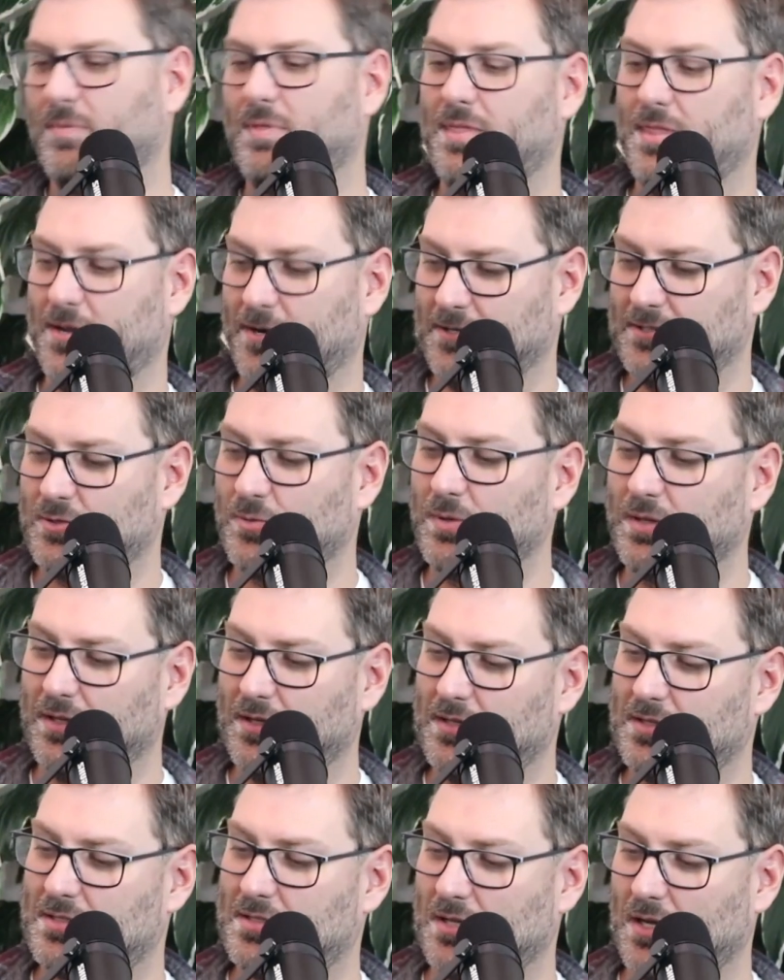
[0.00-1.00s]
There's a really
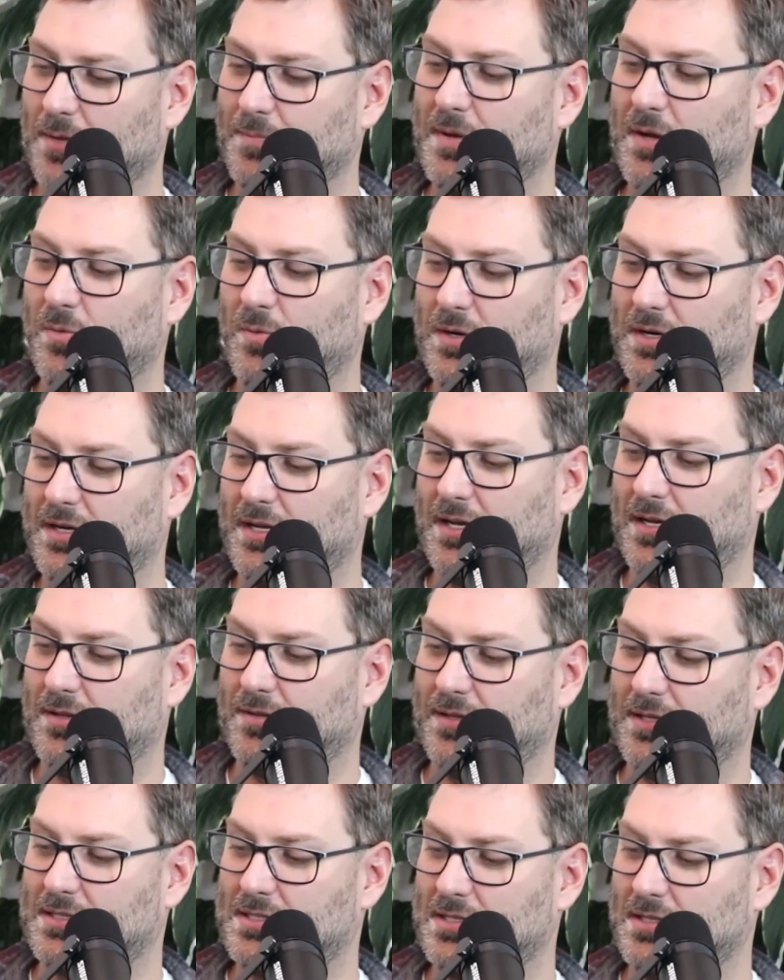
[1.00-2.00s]
good song by Weird Al
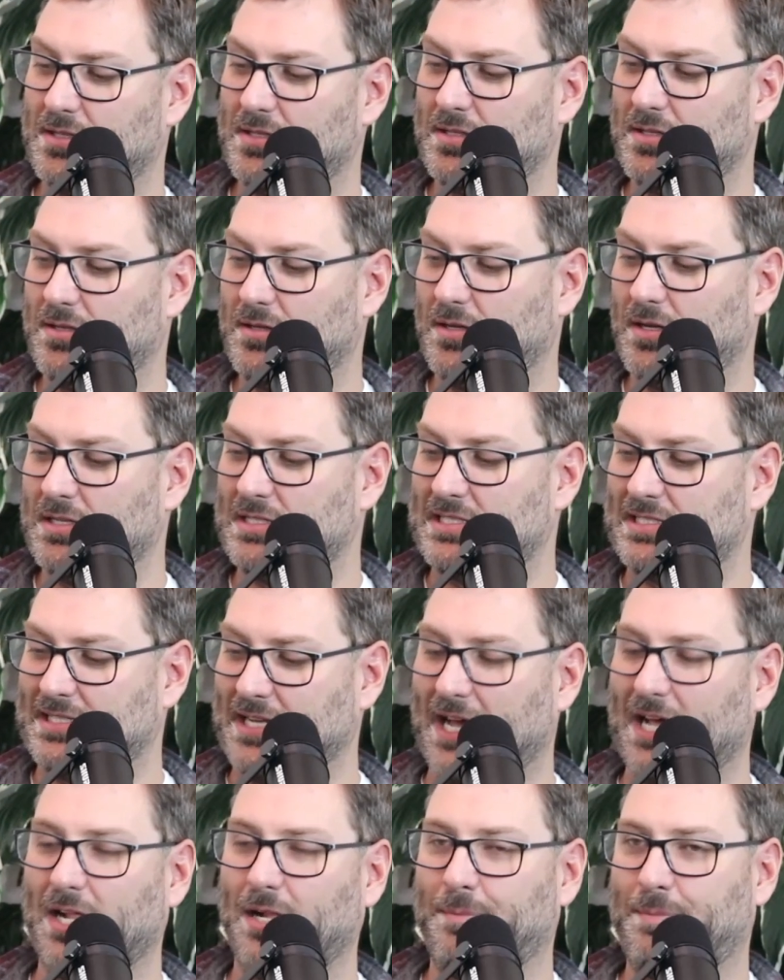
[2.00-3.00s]
that's a
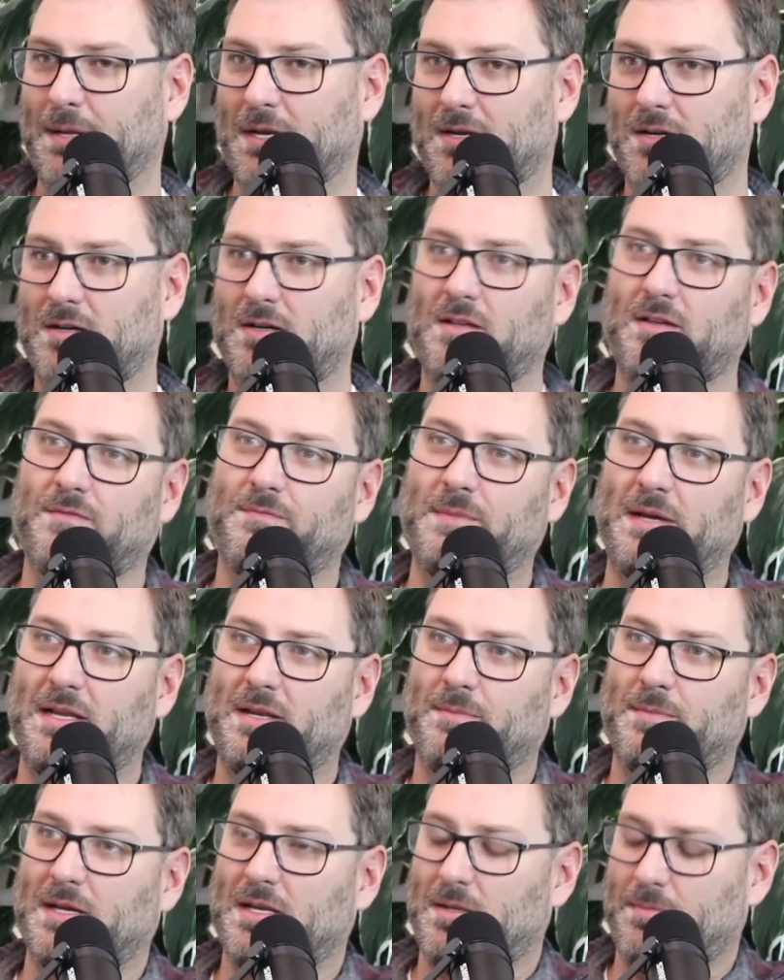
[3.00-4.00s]
style parody of Mighty
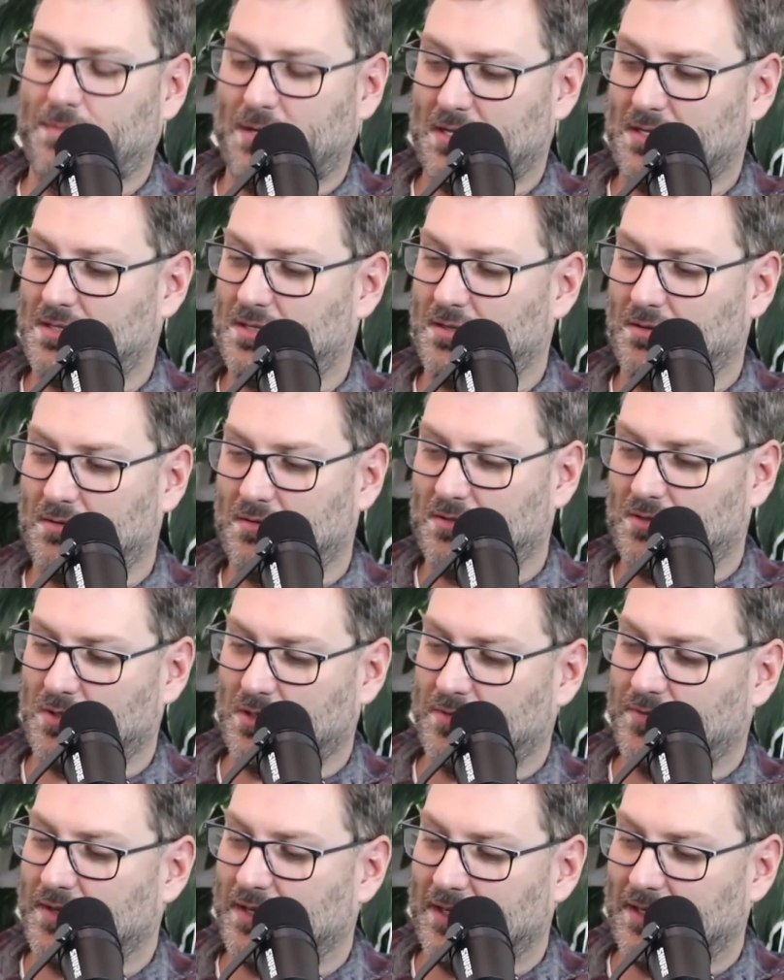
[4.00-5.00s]
Mighty Boss Tones. So
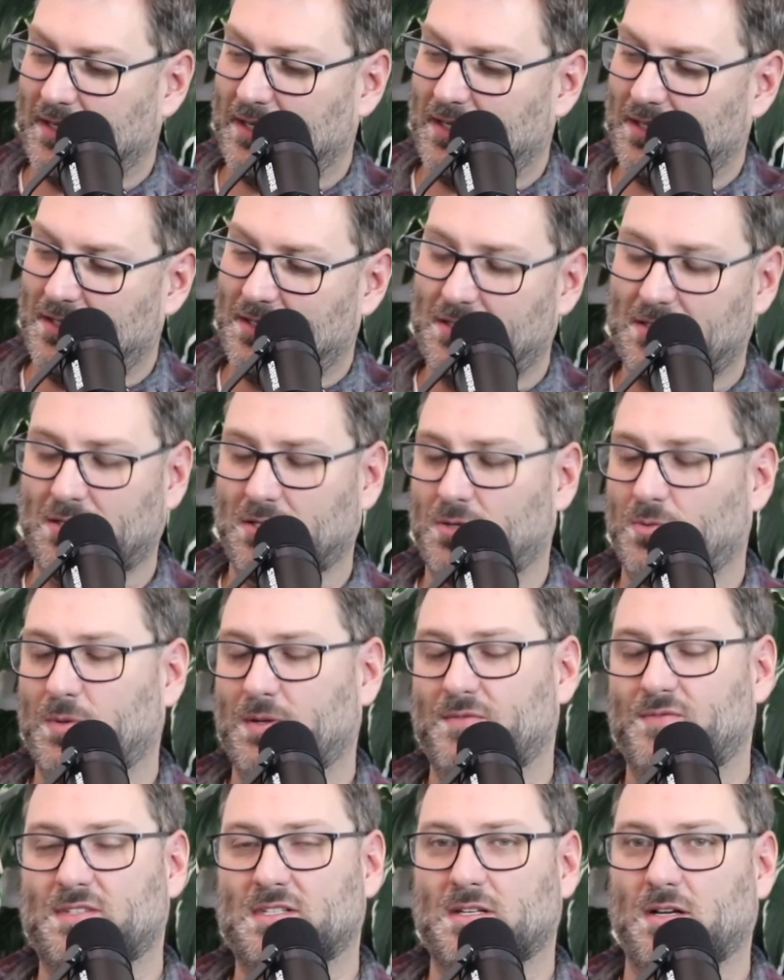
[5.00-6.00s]
it's very 90s third
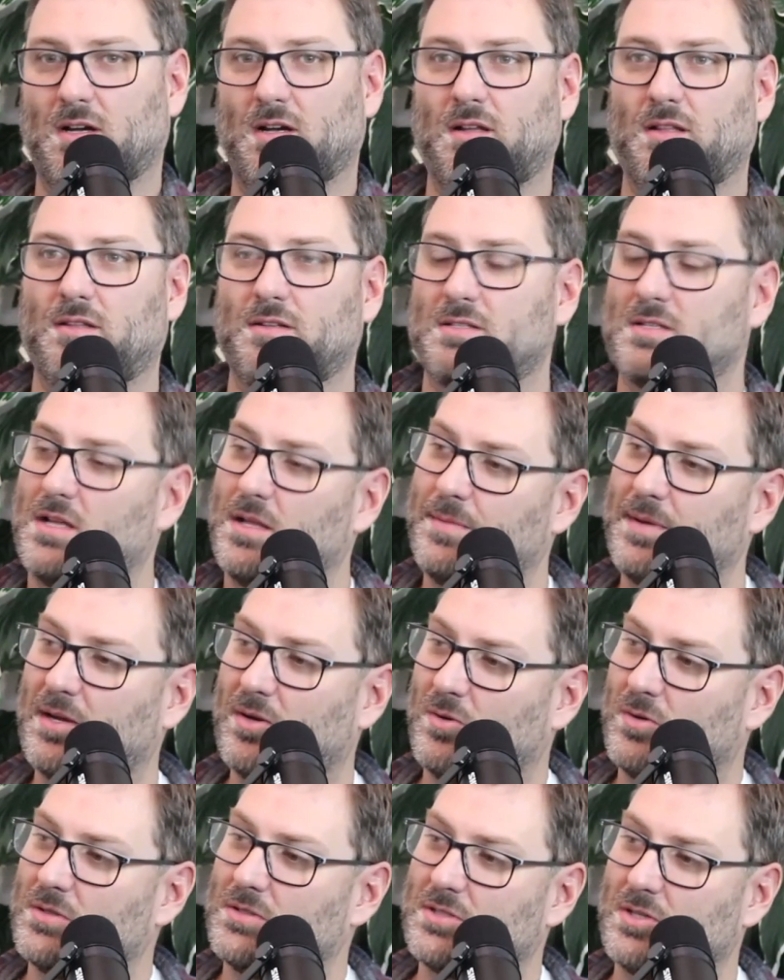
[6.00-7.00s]
wave ska that's all about
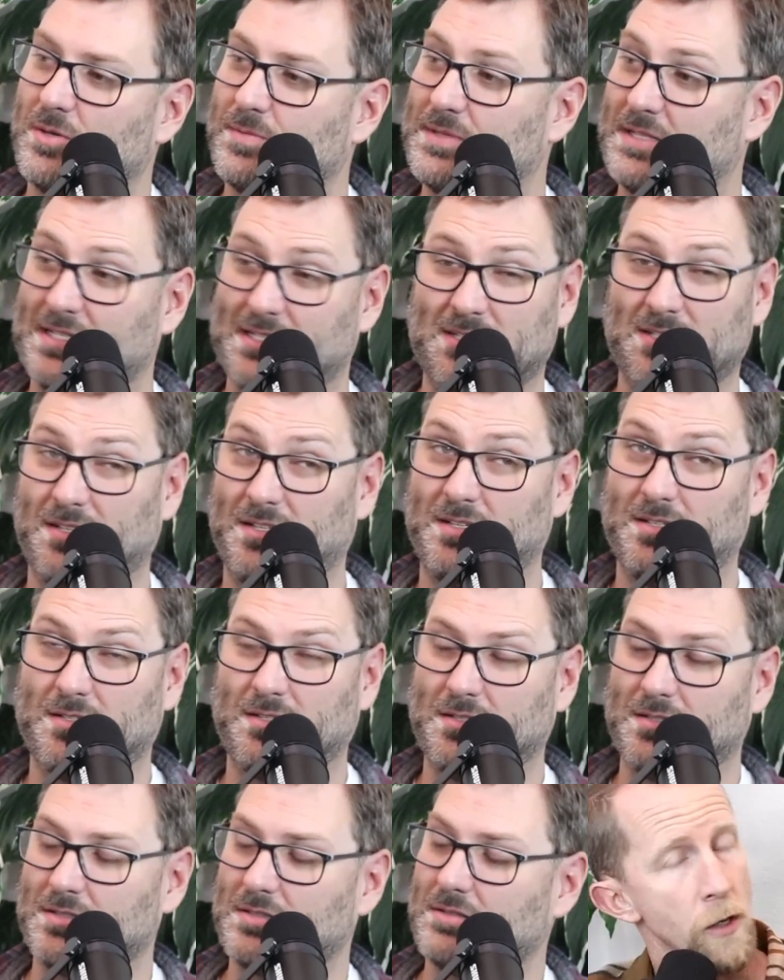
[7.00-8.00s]
horoscopes, and it's
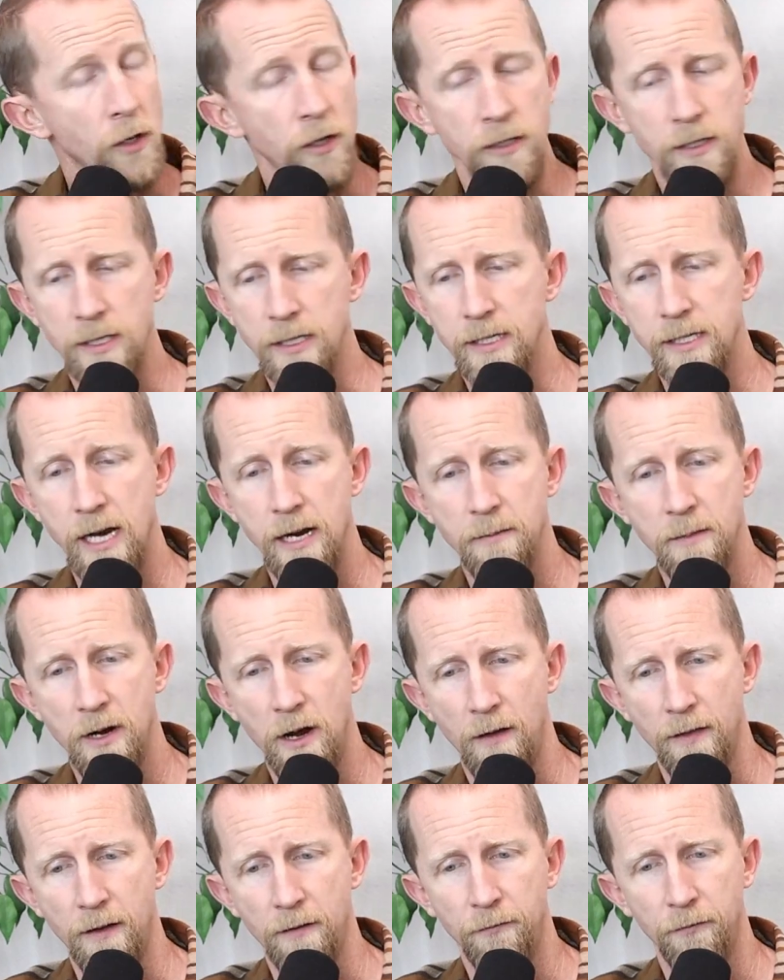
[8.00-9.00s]
hilarious. here's a statement
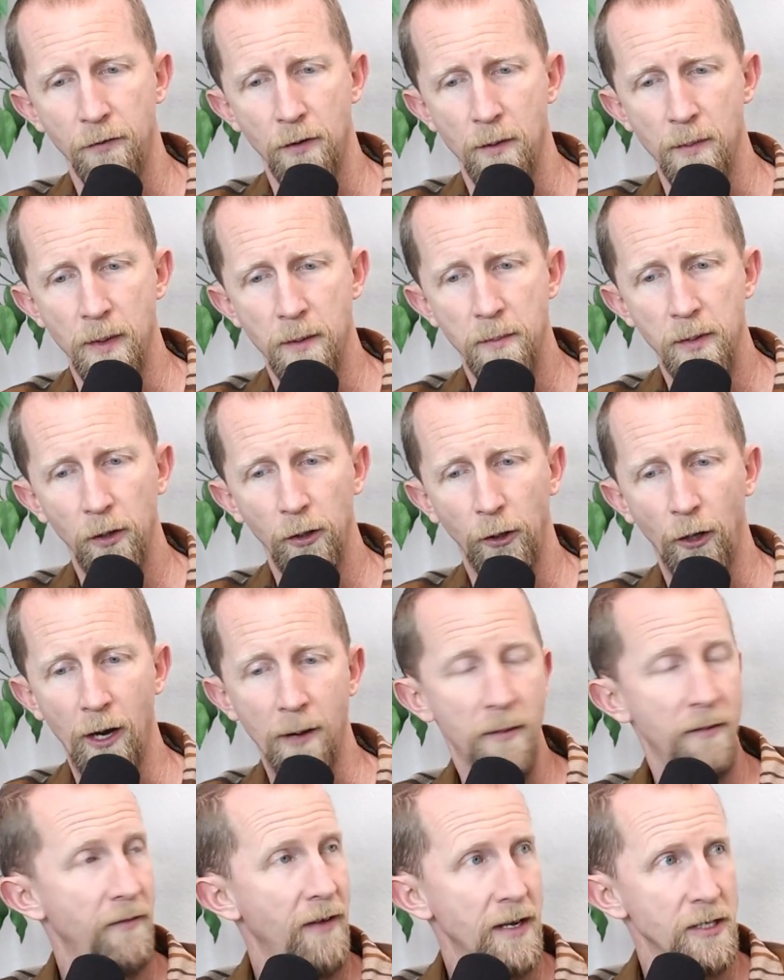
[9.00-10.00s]
on them from the
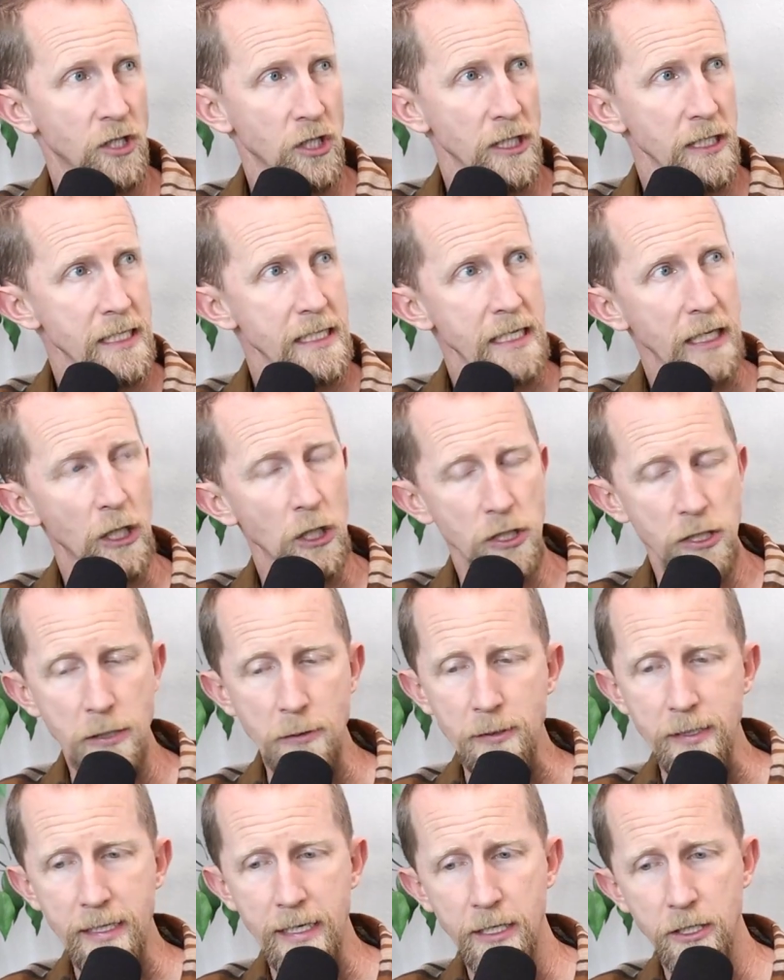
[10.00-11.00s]
Billigram Evangelistic
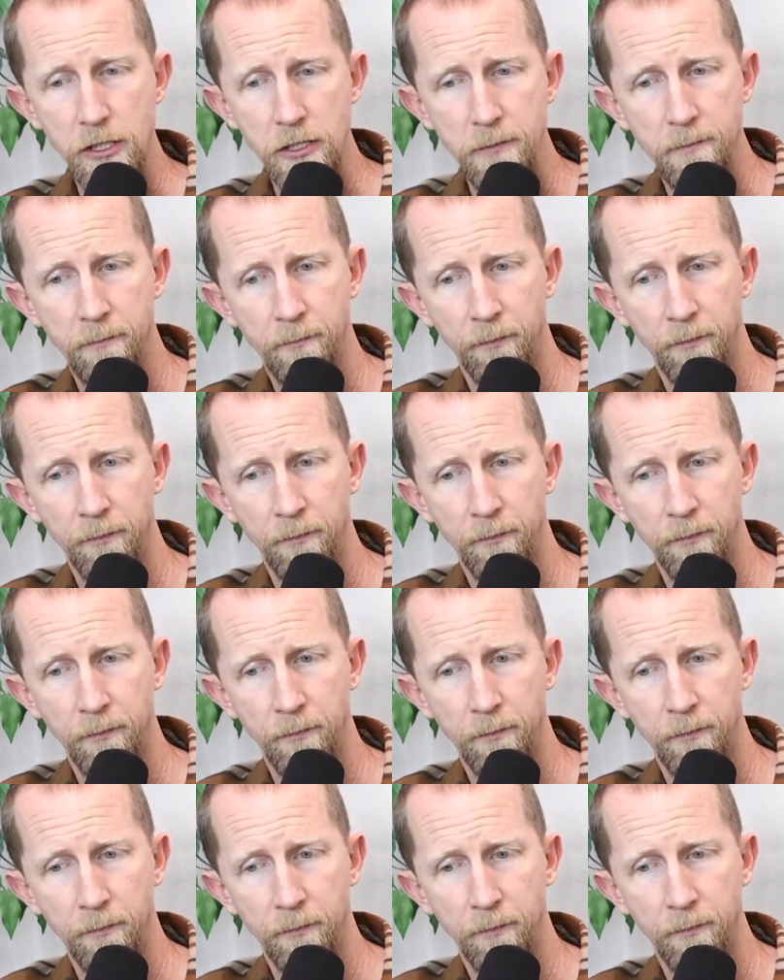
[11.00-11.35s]
Association.